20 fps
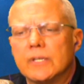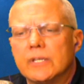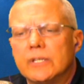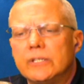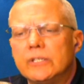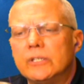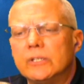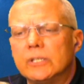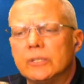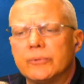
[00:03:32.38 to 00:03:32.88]

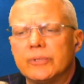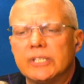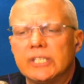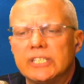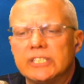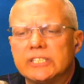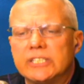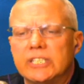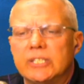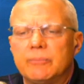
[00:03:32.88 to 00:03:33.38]
Newly
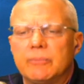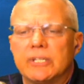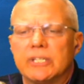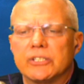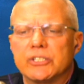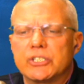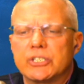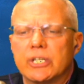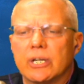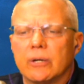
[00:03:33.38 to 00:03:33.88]
released emails
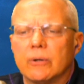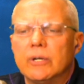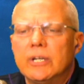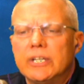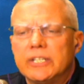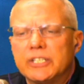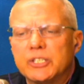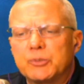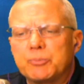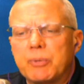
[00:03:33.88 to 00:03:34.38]
show,
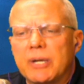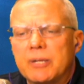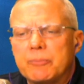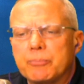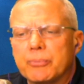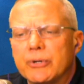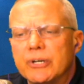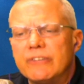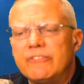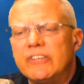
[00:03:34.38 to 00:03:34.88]
despite
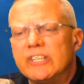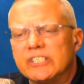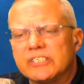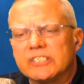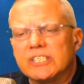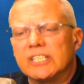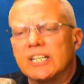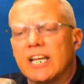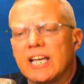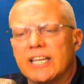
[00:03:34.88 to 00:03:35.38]
previous
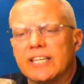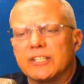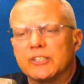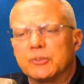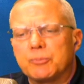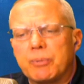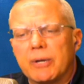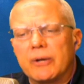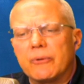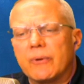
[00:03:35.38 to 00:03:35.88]
denials
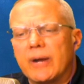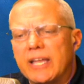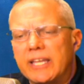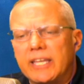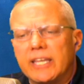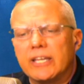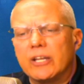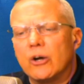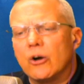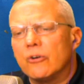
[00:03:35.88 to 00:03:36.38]
by
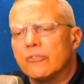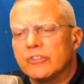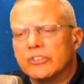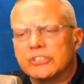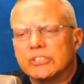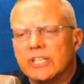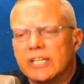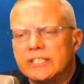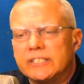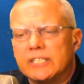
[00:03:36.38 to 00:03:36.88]
ranking
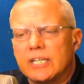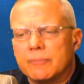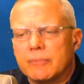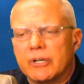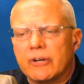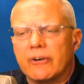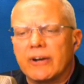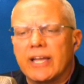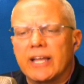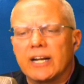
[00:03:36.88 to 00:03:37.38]
oversight
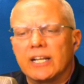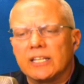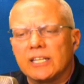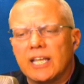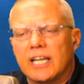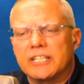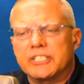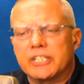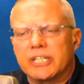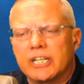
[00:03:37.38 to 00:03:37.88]
Democrat
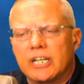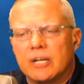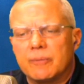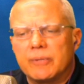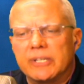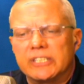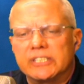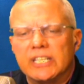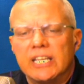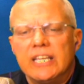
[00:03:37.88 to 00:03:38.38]
Elijah
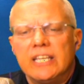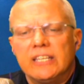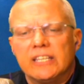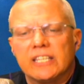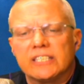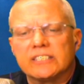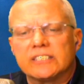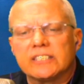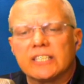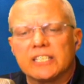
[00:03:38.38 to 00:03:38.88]
Cummings,
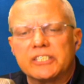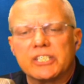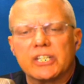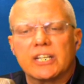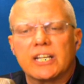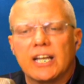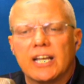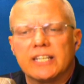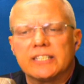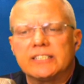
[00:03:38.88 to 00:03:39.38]
that such a
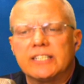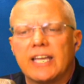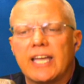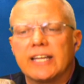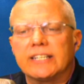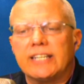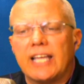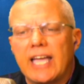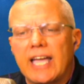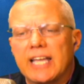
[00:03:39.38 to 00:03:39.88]

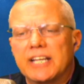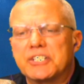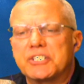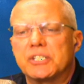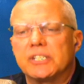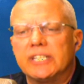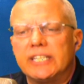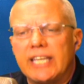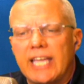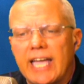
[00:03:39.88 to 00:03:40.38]
contact
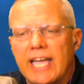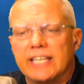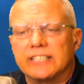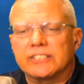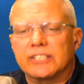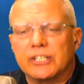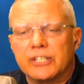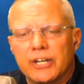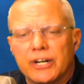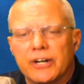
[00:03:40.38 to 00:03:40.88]
actually has
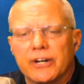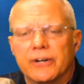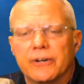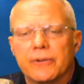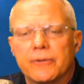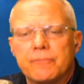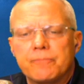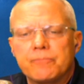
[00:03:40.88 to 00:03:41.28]
occurred.